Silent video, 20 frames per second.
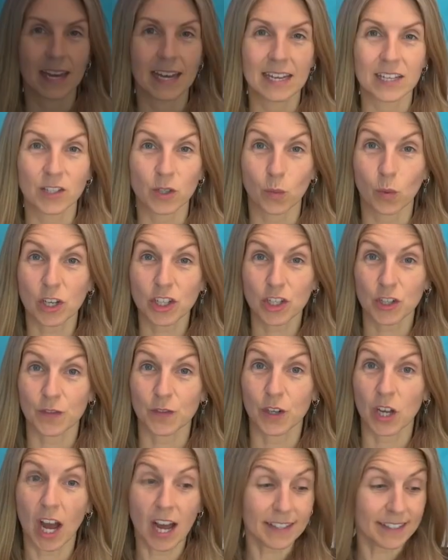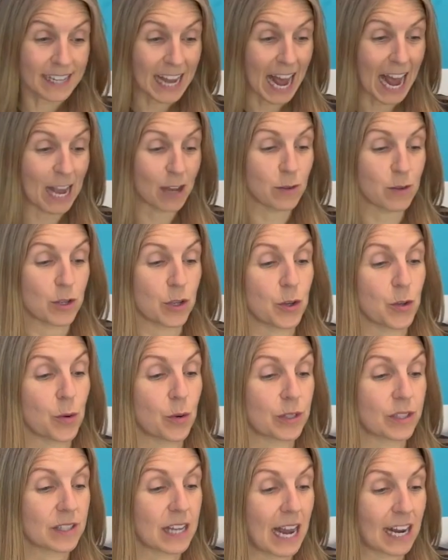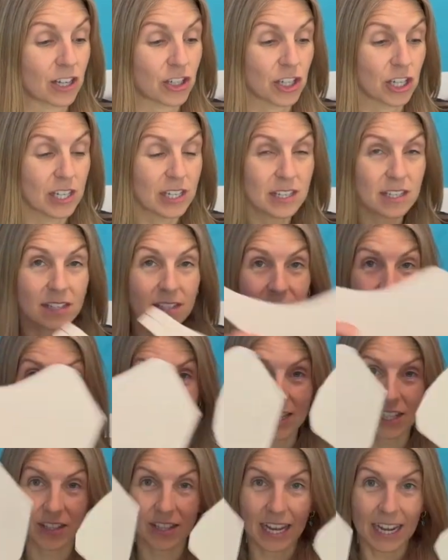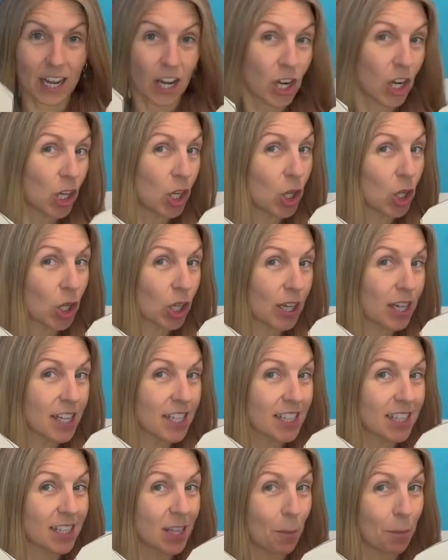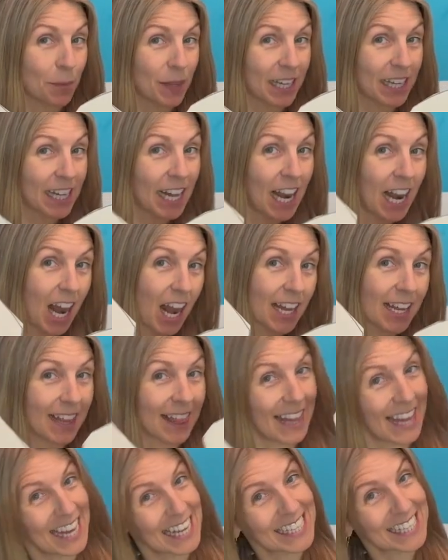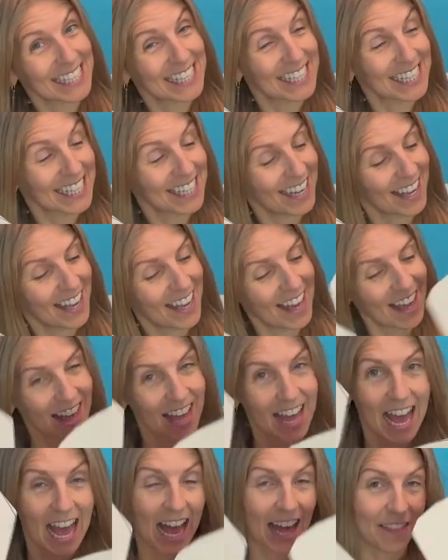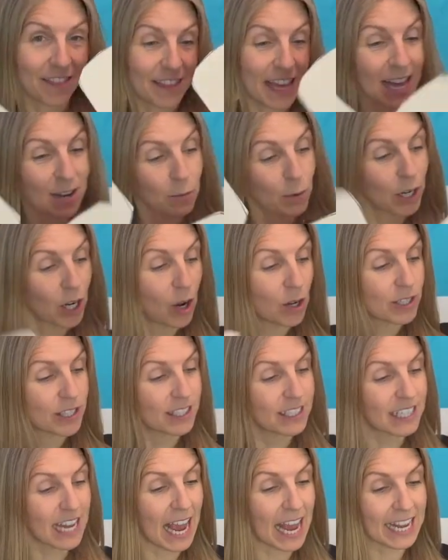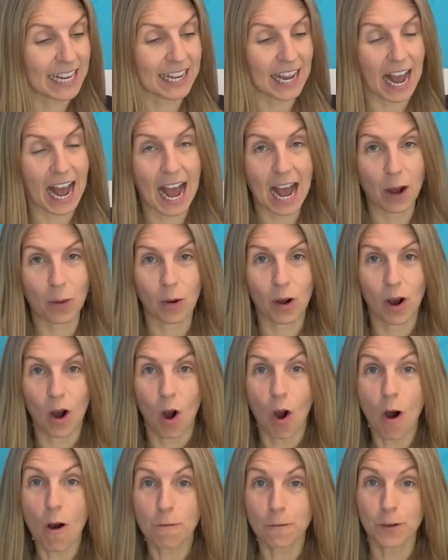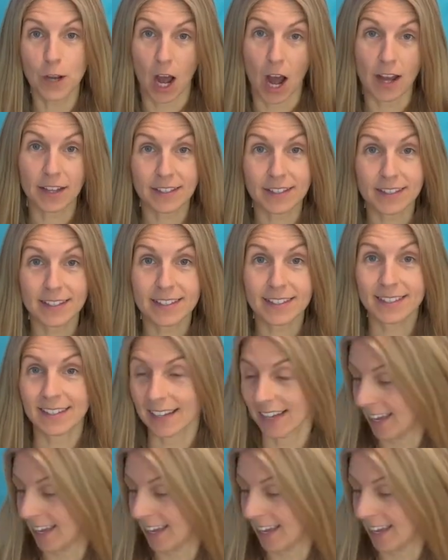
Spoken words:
So once you've cut out your sections, they're going to look something like this. And then we're going to take our offcuts